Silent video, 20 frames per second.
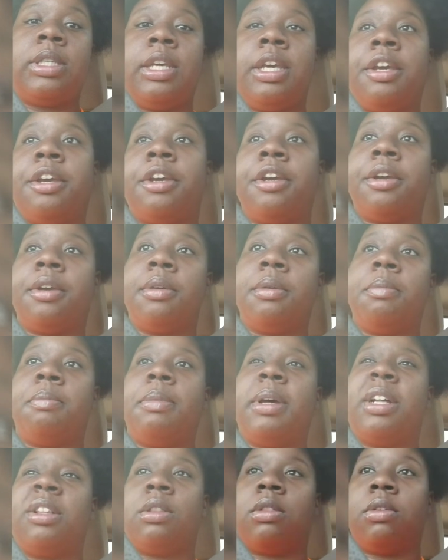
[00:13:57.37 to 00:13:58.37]
here,
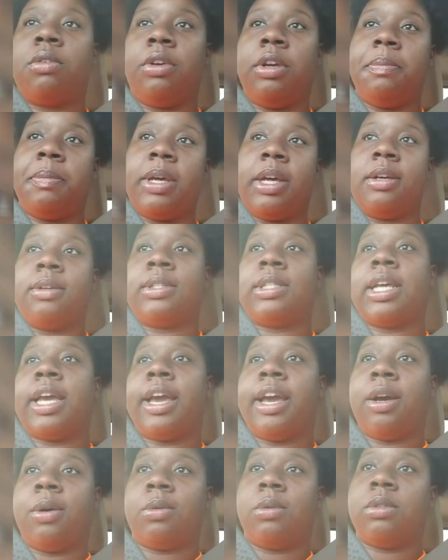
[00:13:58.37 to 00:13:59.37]
about 3 miles
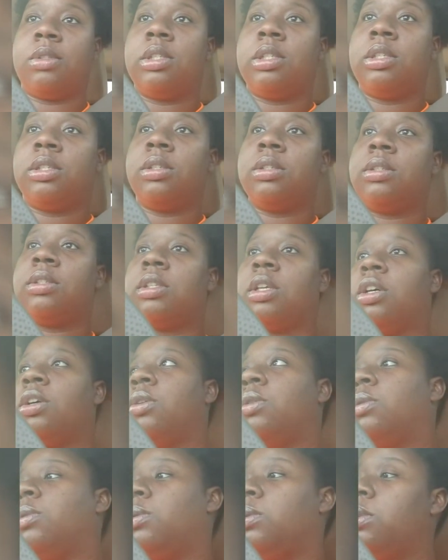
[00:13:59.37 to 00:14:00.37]
out.
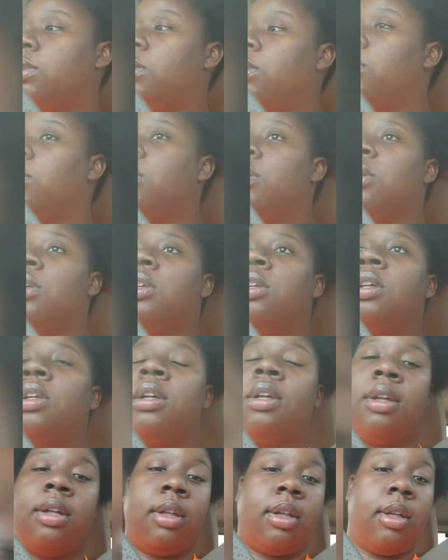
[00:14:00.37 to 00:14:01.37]
So
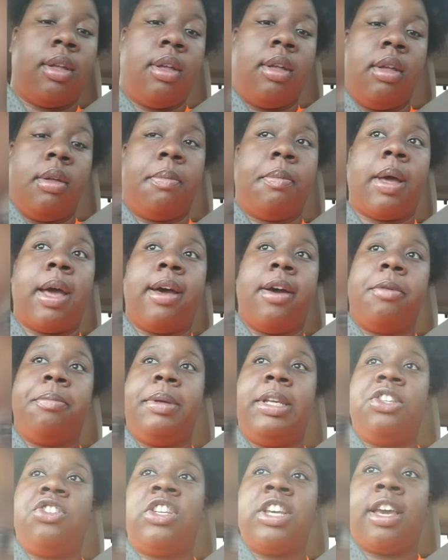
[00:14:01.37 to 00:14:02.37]
I'll
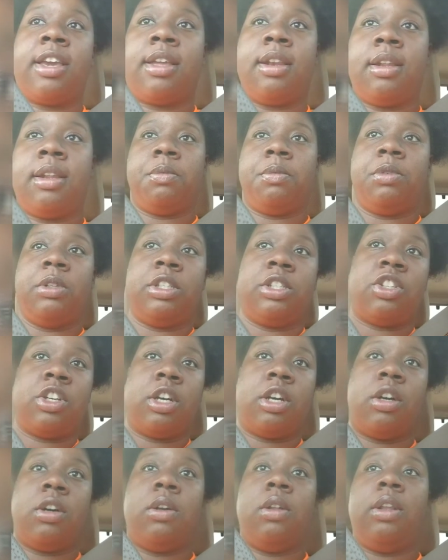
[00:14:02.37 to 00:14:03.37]
be checking with
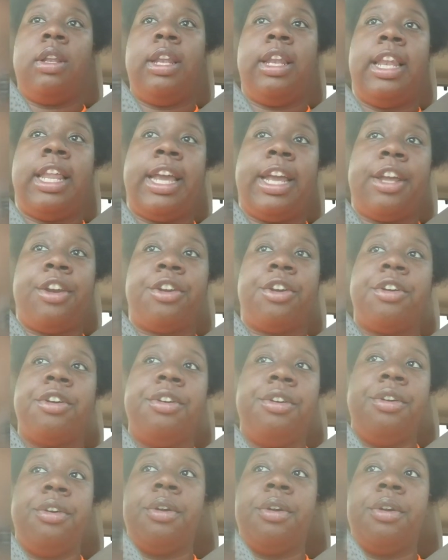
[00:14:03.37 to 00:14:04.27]
y'all later.